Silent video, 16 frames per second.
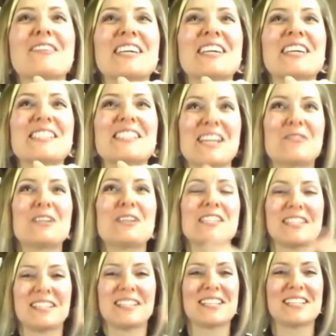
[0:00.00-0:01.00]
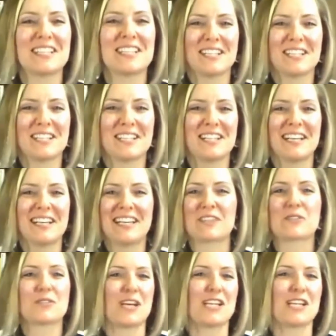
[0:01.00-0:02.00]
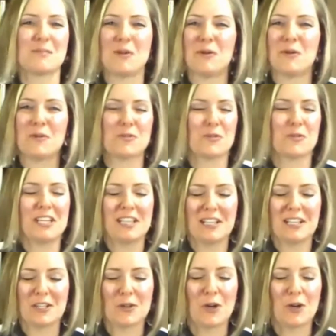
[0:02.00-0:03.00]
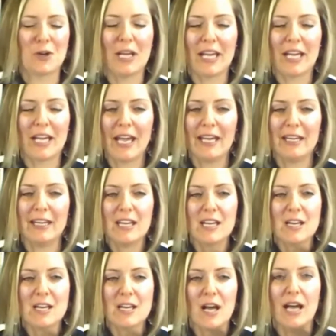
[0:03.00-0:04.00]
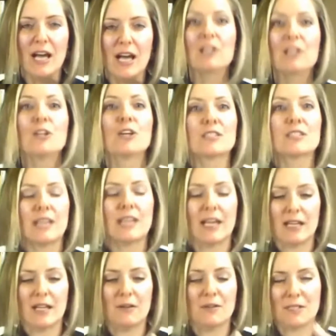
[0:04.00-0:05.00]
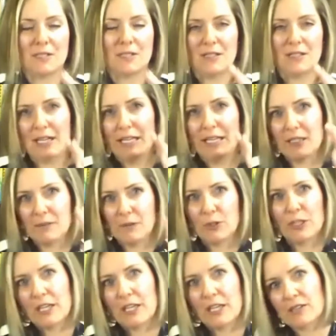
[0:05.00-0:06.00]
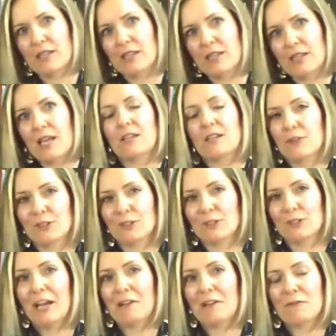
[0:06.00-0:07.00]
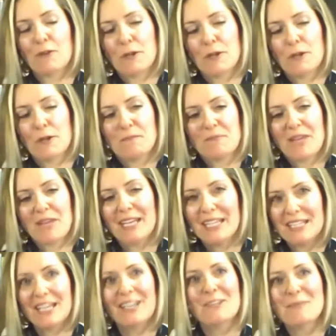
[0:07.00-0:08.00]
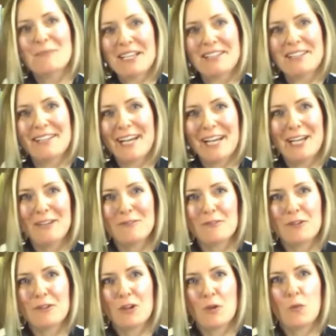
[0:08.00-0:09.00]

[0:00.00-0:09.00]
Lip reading: because I recently did an exercise. I'm always reading and growing, and I looked at, it was an idea of looking out to the end of your life. And at the end of my life,